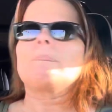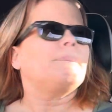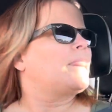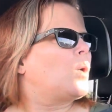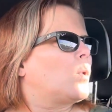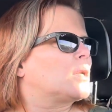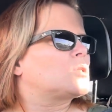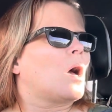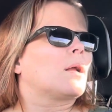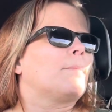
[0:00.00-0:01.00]
They want to
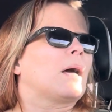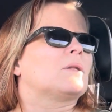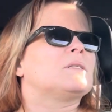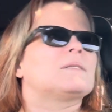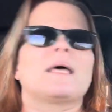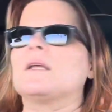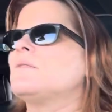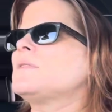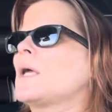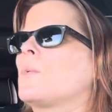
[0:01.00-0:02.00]
talk about
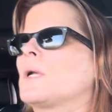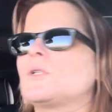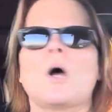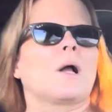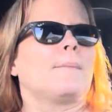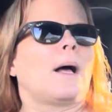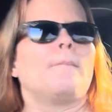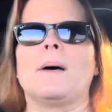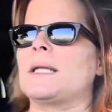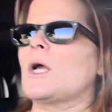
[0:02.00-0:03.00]
incentives. They want to talk
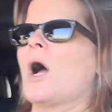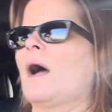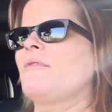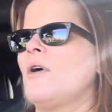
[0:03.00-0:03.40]
about money off.